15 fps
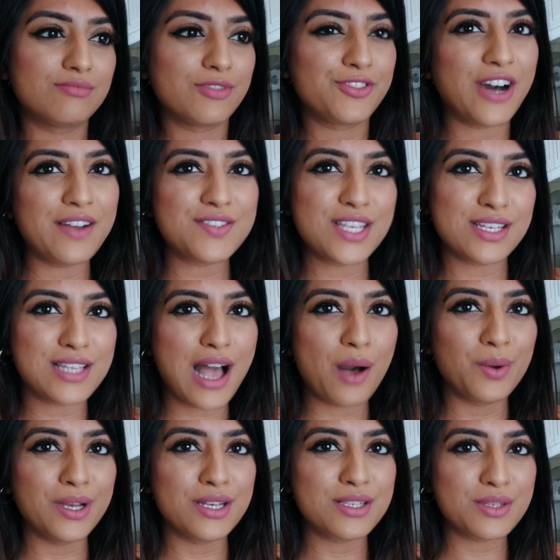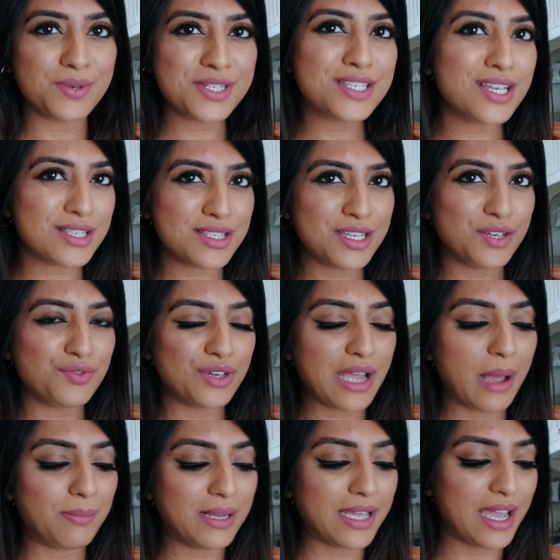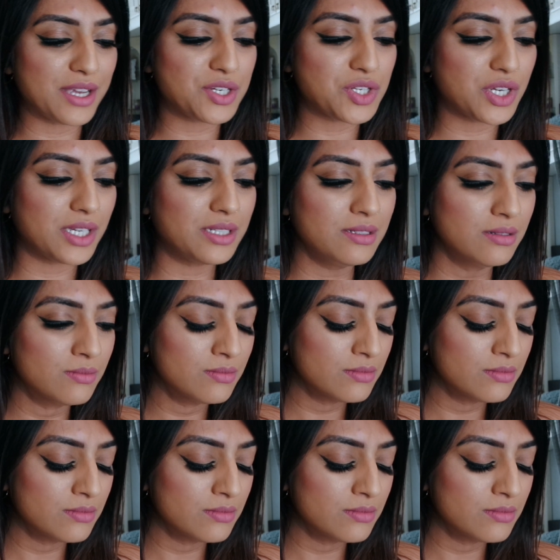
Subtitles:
5-6 hours, so it does need reapplication.